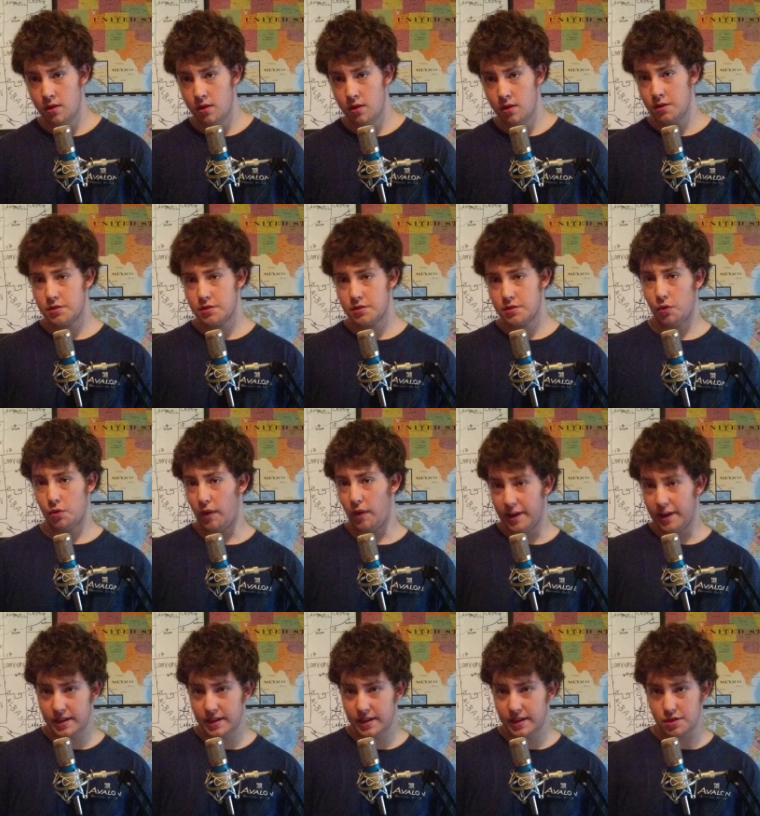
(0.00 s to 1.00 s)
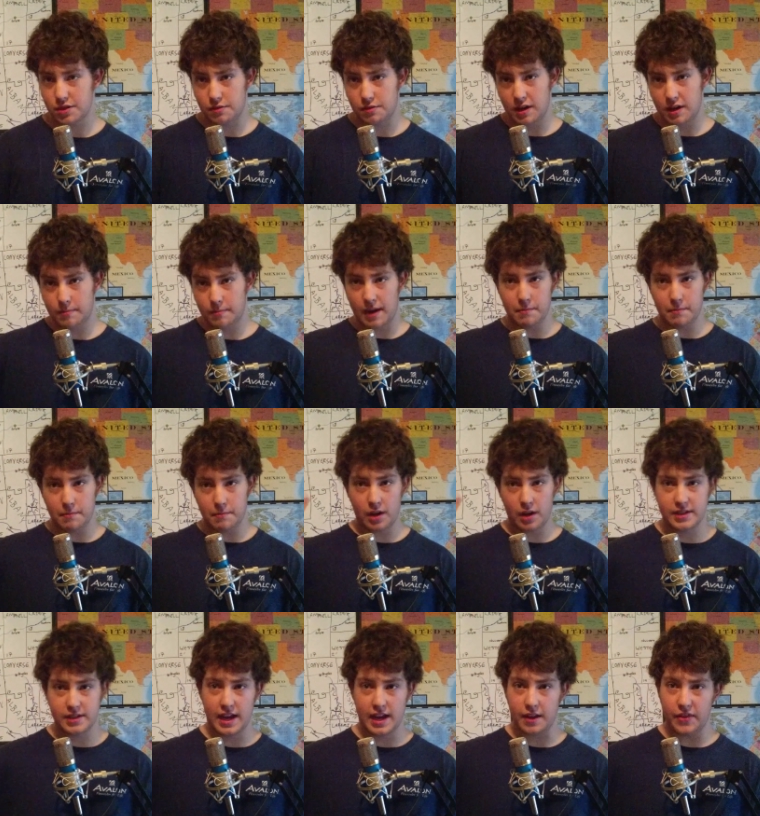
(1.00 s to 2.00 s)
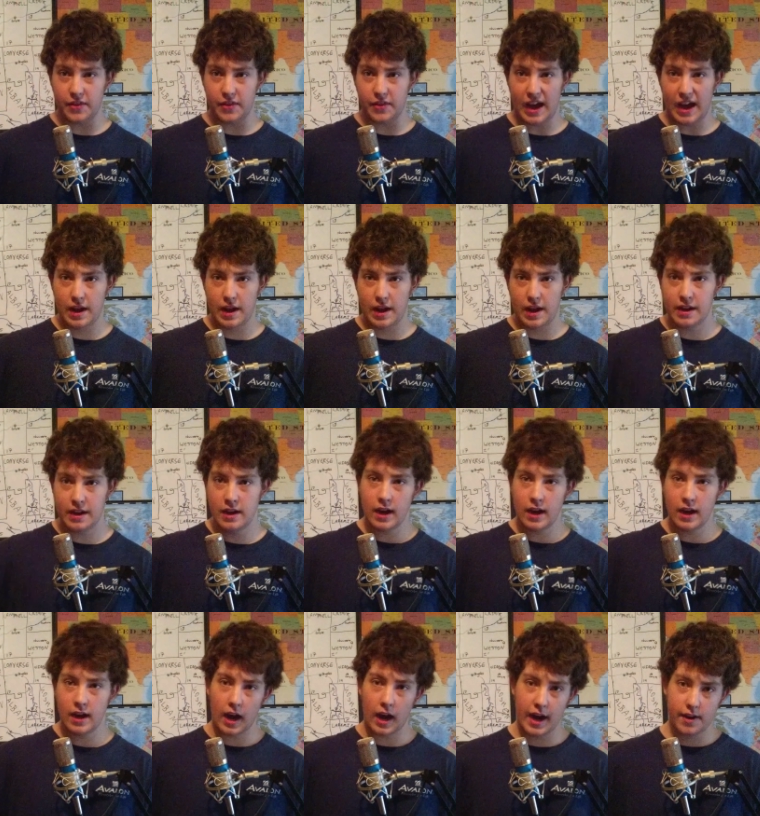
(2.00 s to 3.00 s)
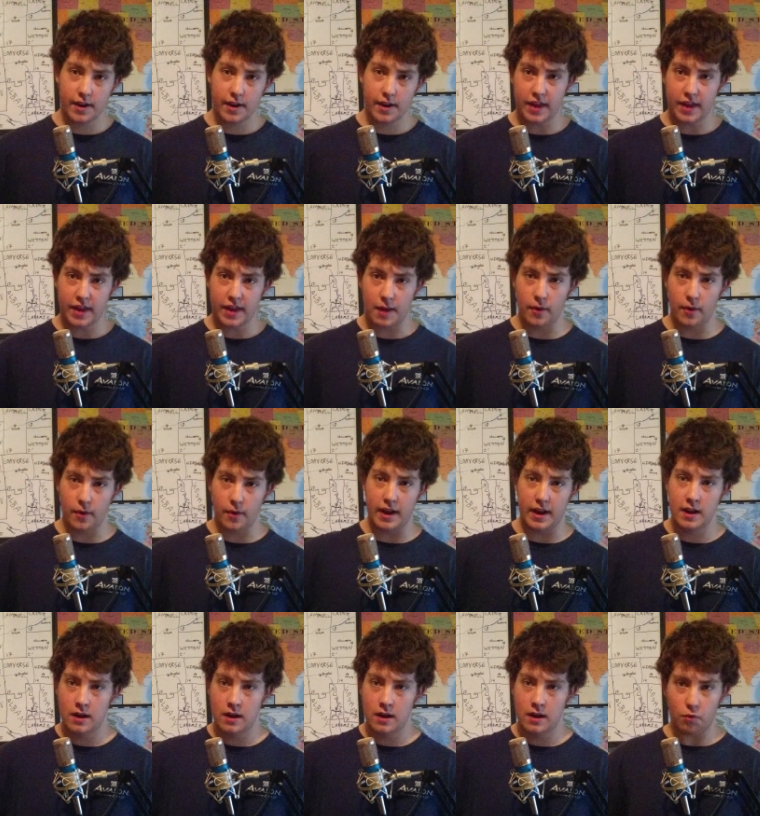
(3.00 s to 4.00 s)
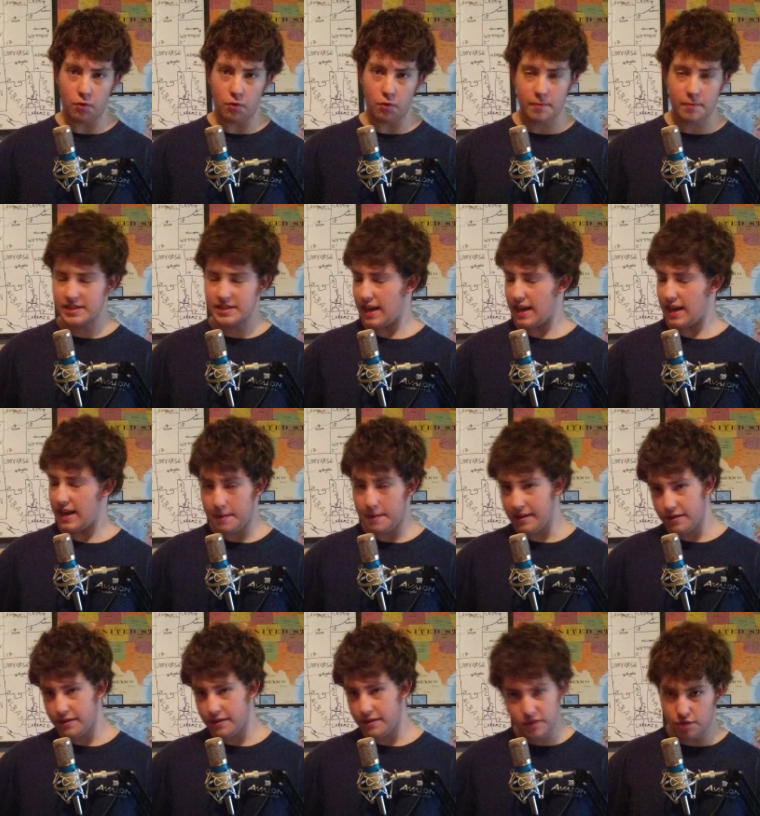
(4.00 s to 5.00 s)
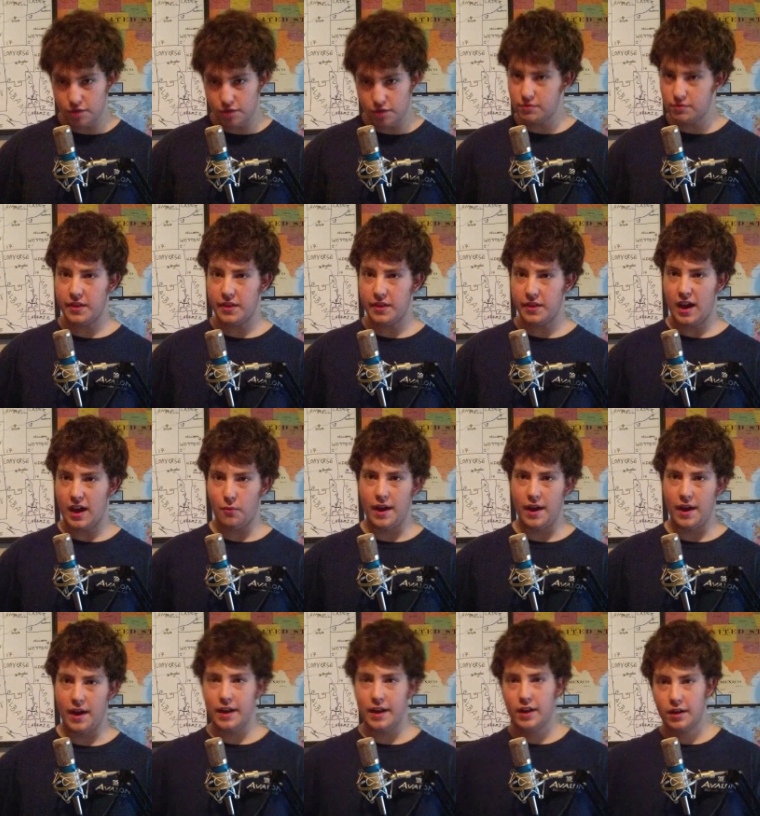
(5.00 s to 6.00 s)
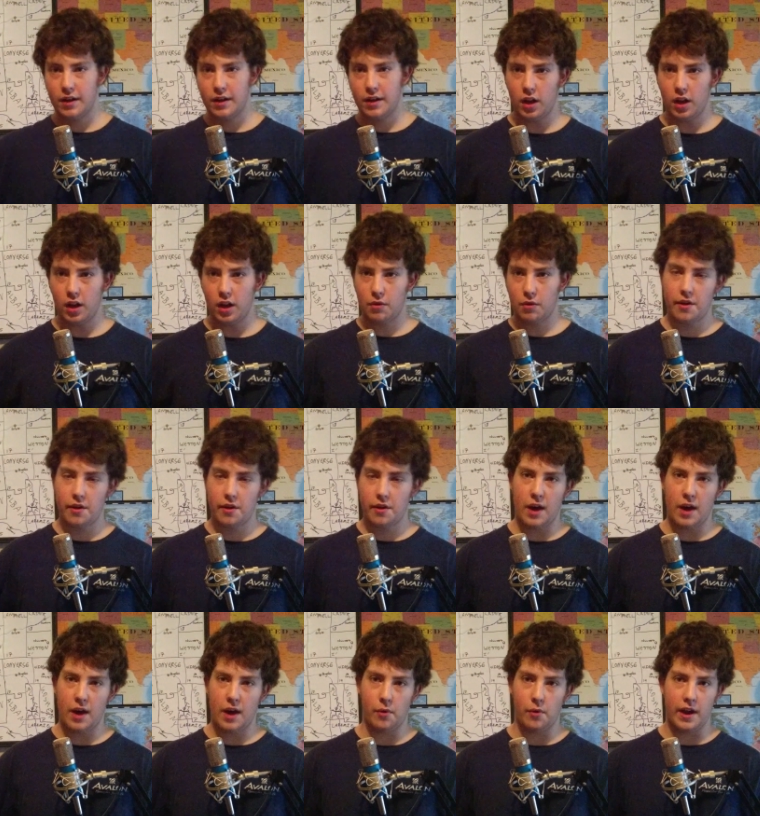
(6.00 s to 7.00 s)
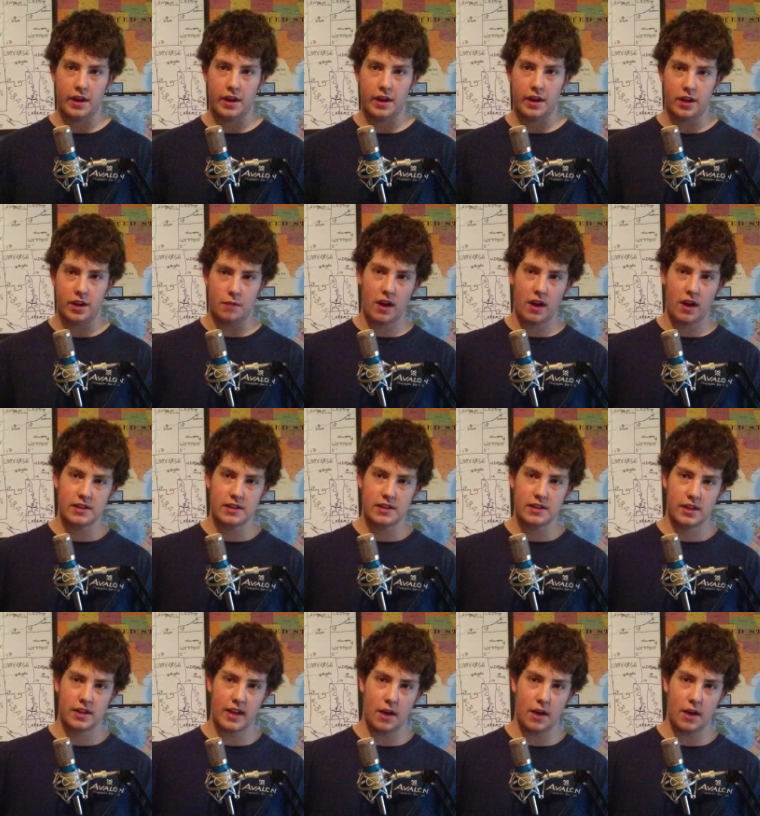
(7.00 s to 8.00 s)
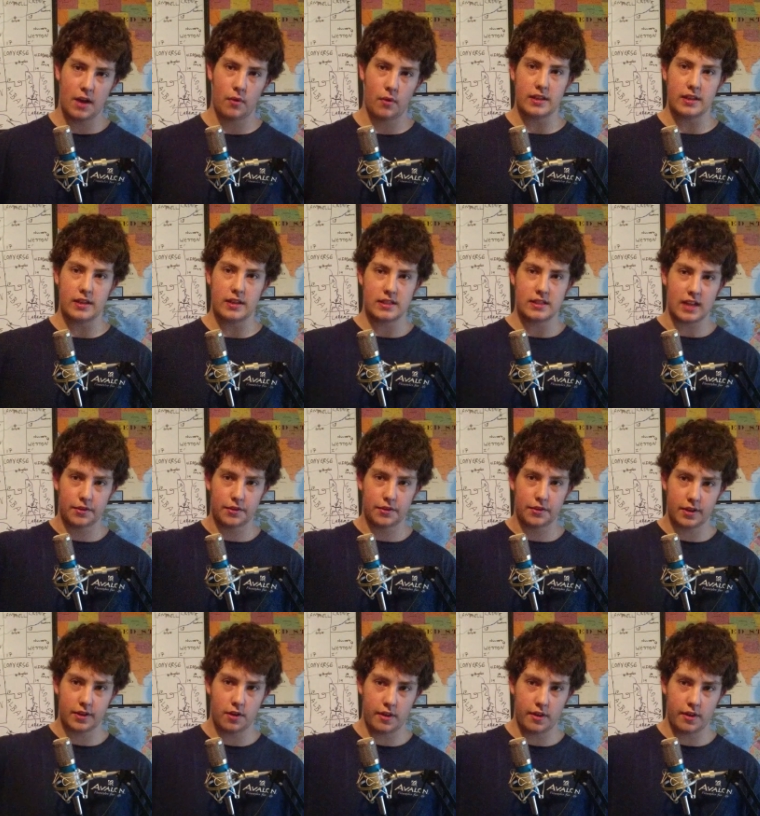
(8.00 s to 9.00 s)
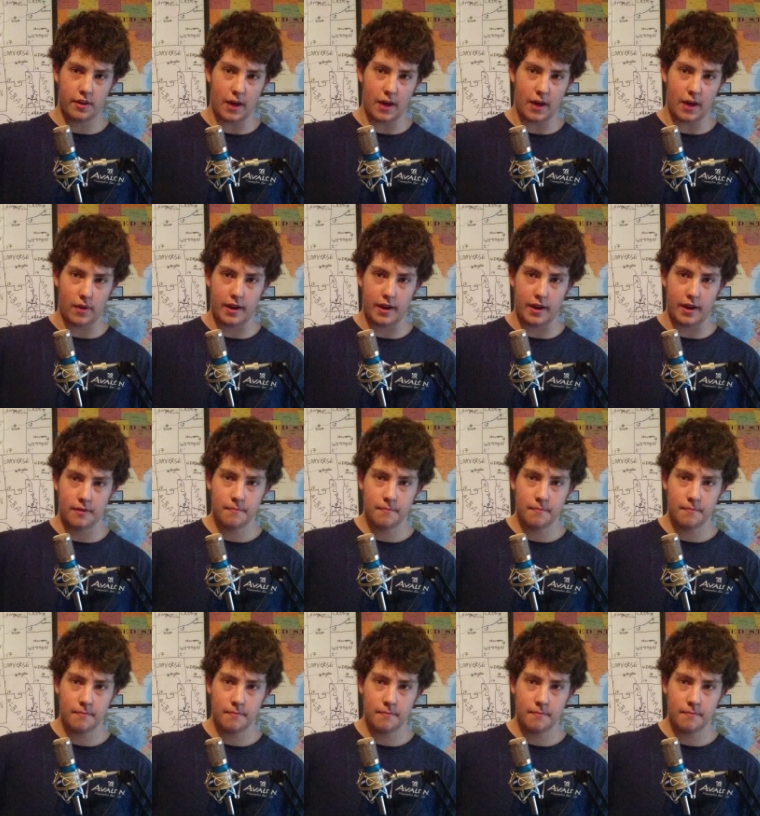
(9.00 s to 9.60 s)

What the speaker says: So Wyoming is surrounded by Montana that way, Idaho that way, Utah that way, Colorado that way, Nebraska that way, South Dakota that way.